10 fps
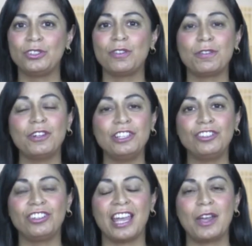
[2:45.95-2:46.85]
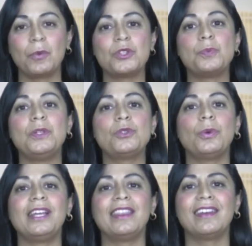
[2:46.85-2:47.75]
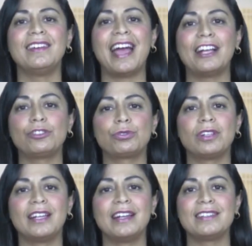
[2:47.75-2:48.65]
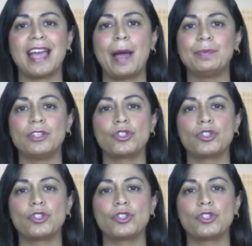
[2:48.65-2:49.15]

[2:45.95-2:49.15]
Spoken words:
differentiate was between the natural and adapted.